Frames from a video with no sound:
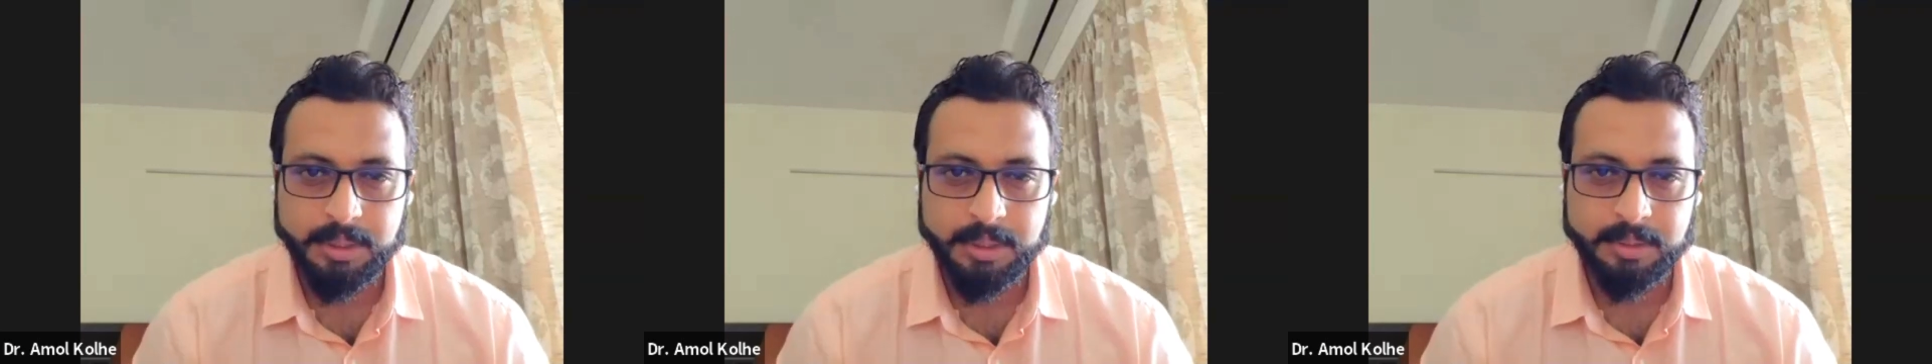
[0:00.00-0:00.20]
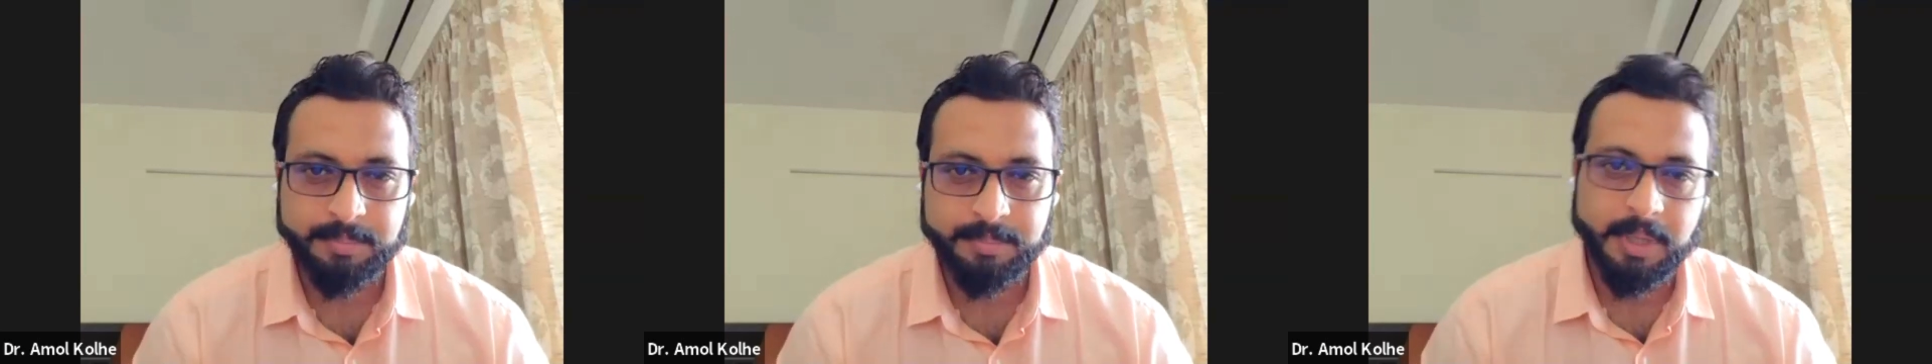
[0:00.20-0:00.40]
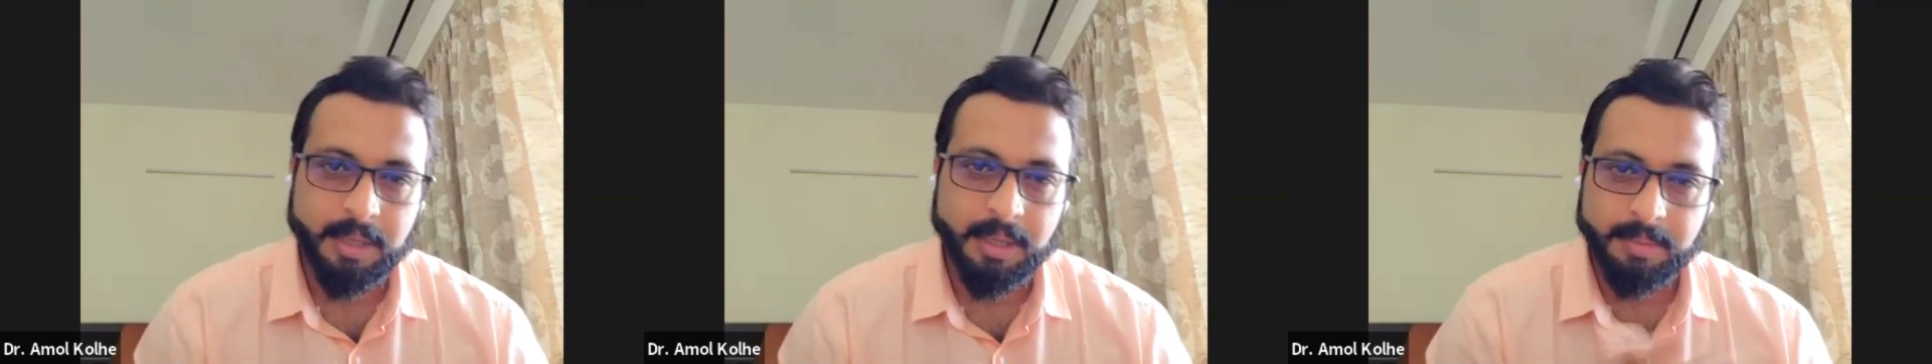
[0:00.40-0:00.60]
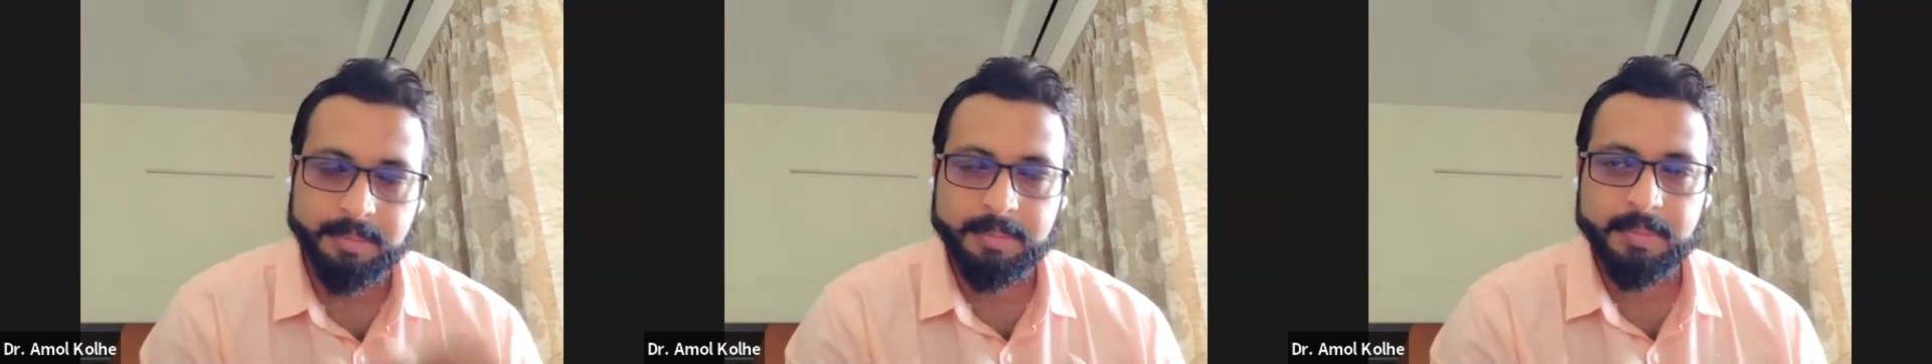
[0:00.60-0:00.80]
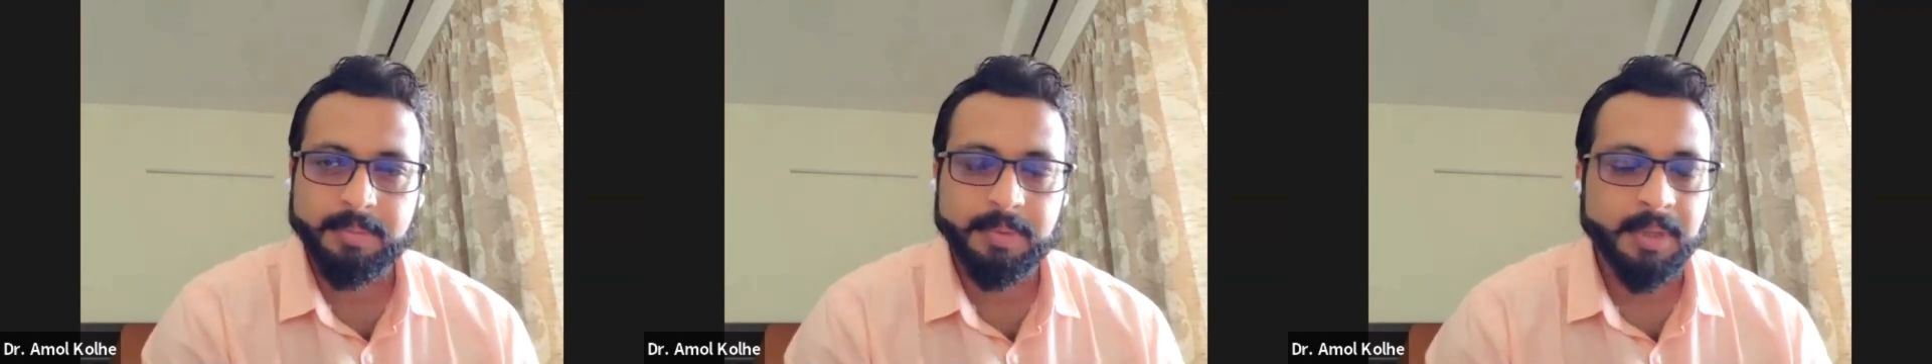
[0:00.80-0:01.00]

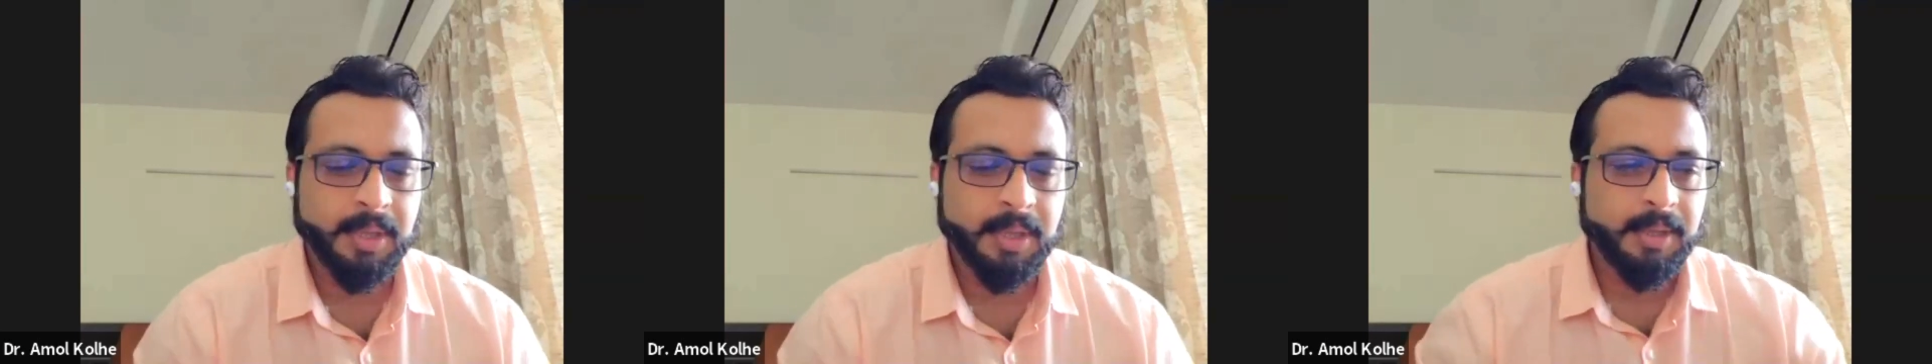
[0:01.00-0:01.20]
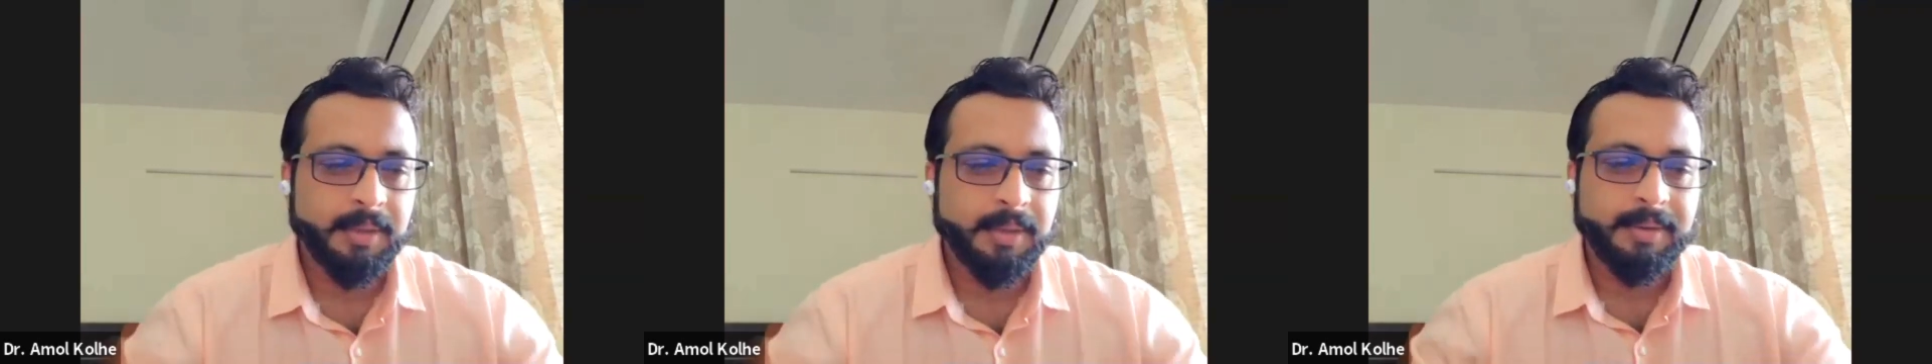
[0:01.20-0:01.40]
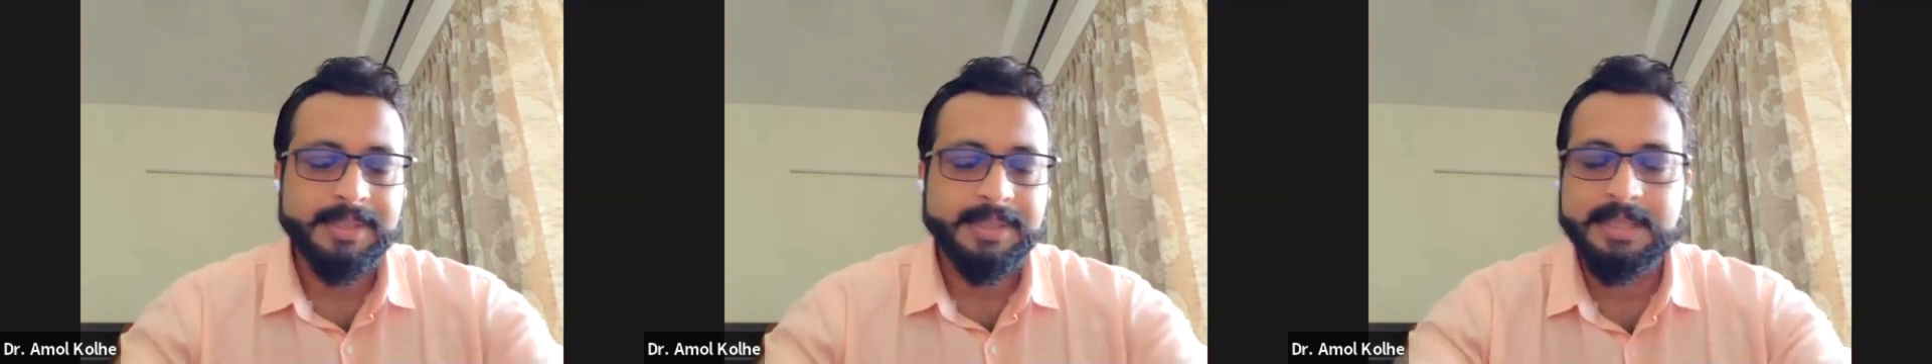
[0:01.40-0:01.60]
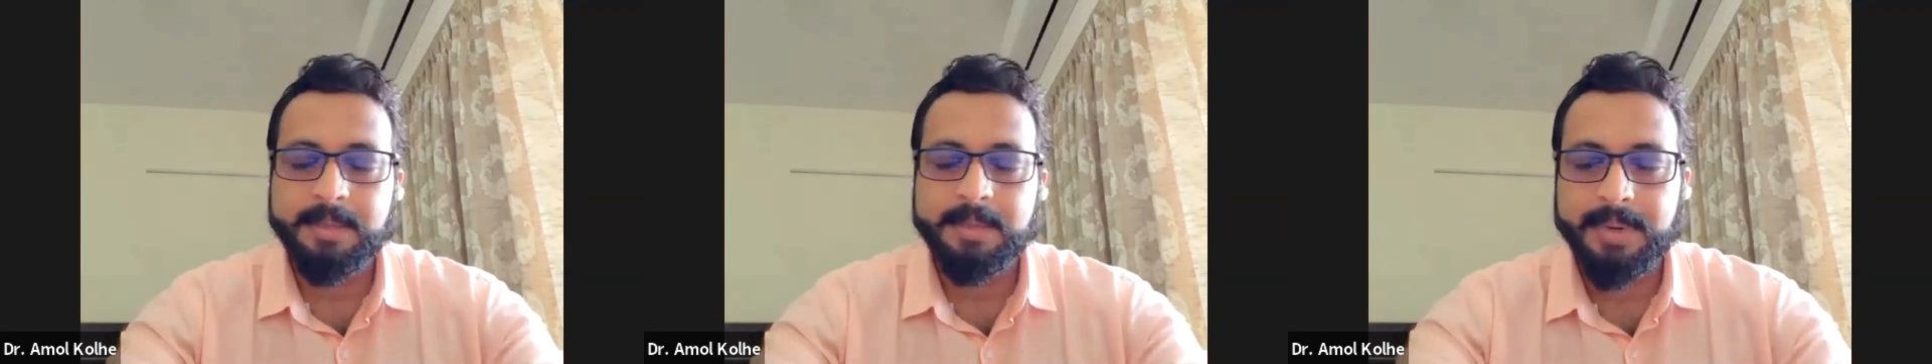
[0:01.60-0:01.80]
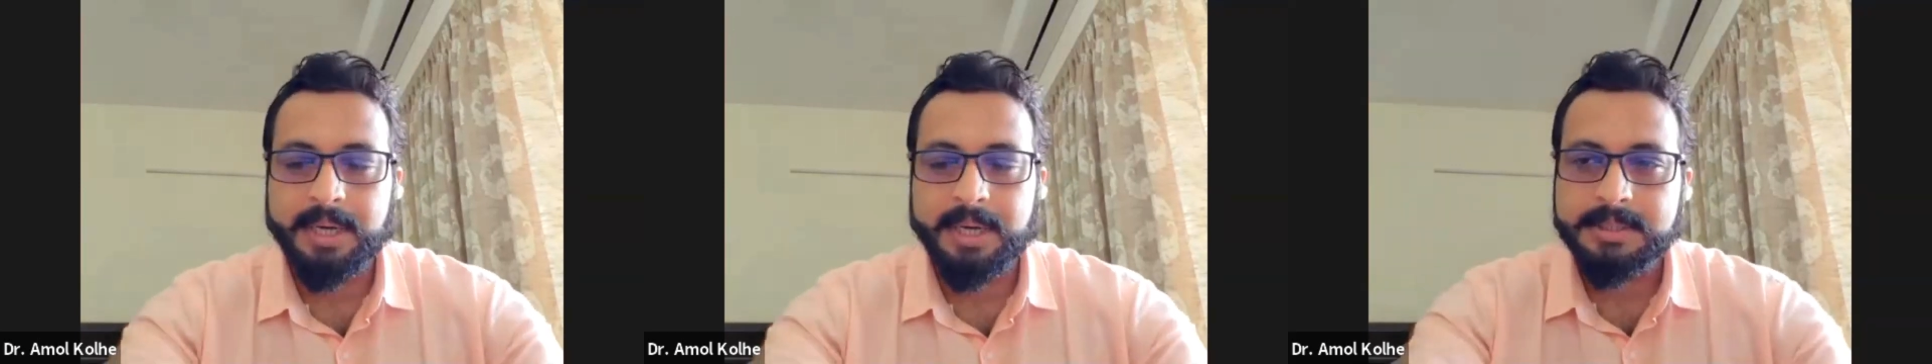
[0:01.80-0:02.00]
the
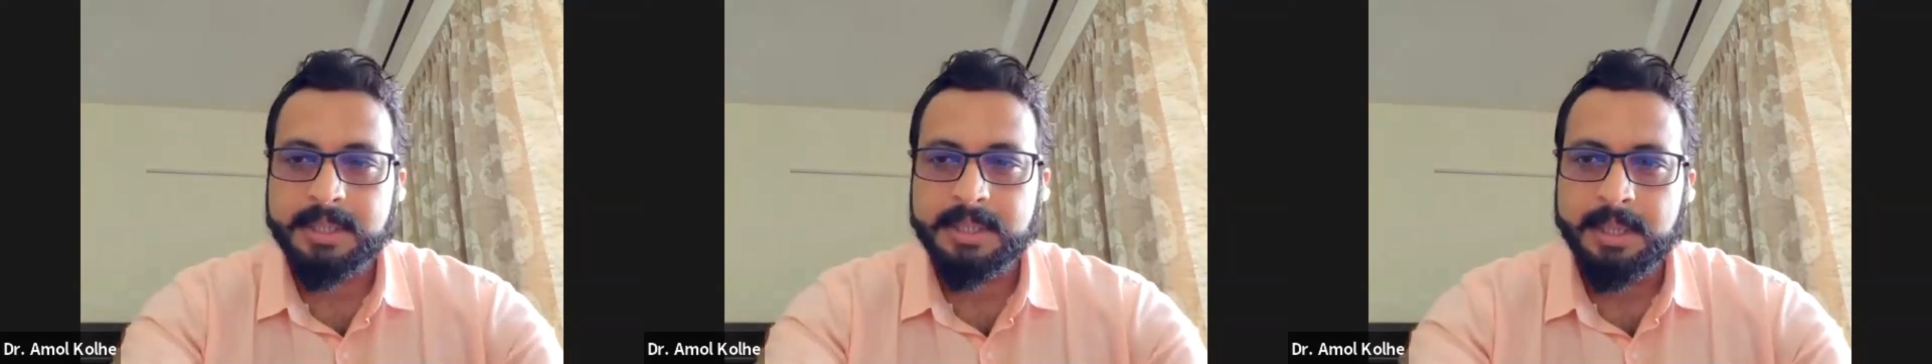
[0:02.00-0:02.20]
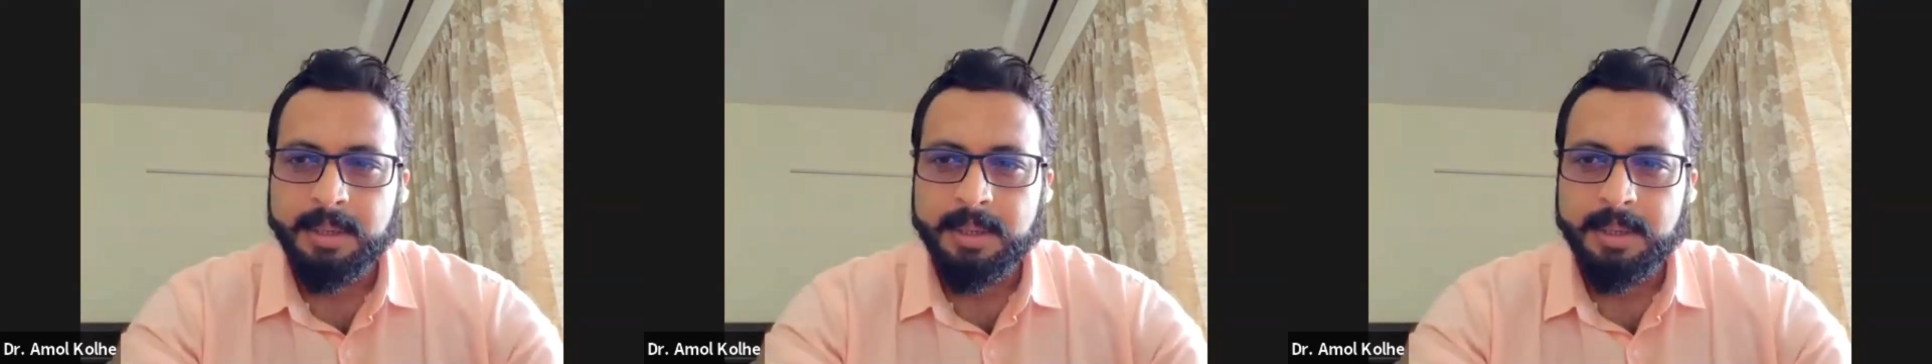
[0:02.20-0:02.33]
recent past,